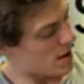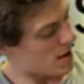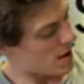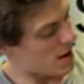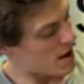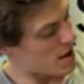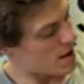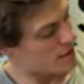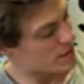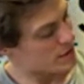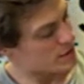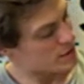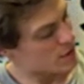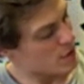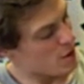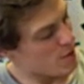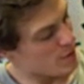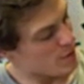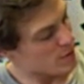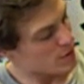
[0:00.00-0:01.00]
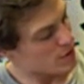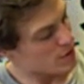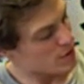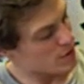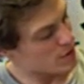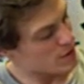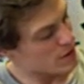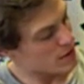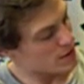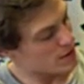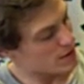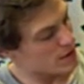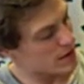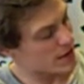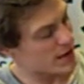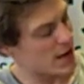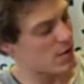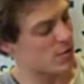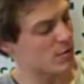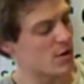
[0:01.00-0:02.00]
at the top you need the
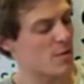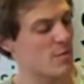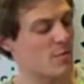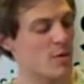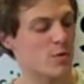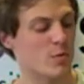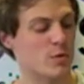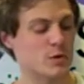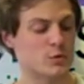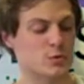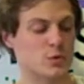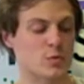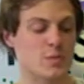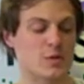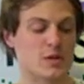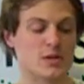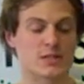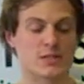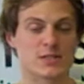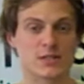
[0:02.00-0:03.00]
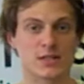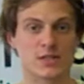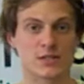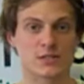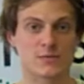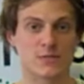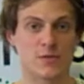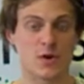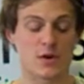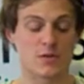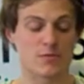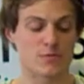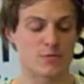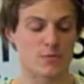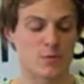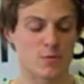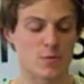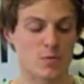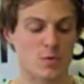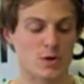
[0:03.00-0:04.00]
account number, which would be
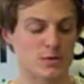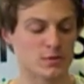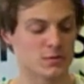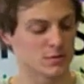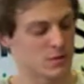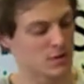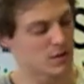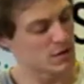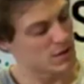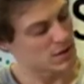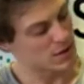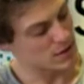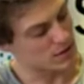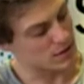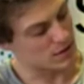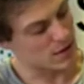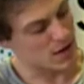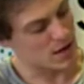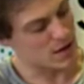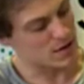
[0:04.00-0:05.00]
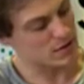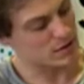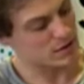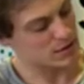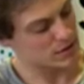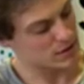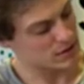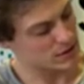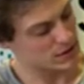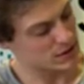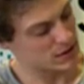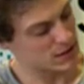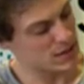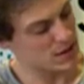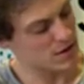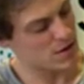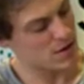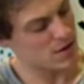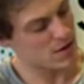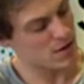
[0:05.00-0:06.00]
6541, then
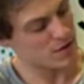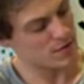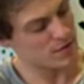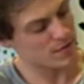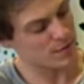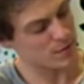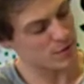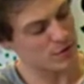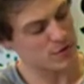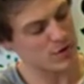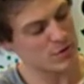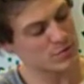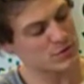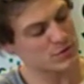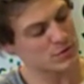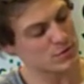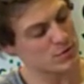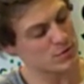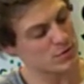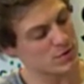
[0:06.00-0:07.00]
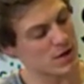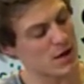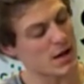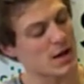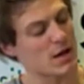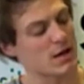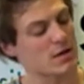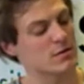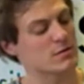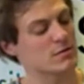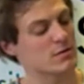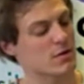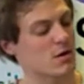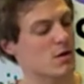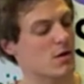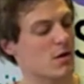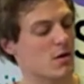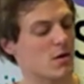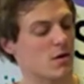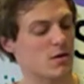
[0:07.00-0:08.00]
CR for Crips Hall and
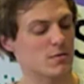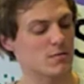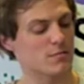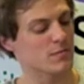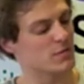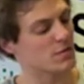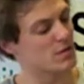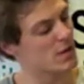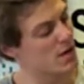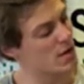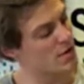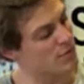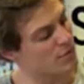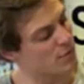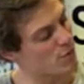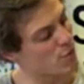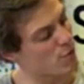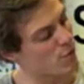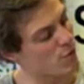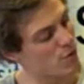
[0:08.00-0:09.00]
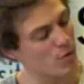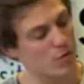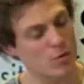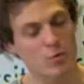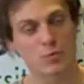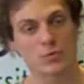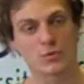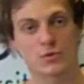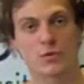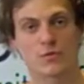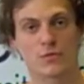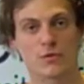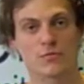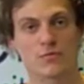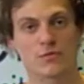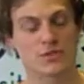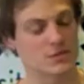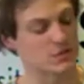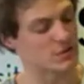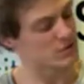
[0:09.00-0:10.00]
R there for halls of
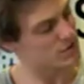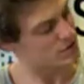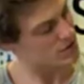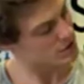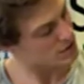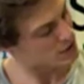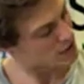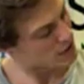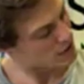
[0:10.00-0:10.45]
residence.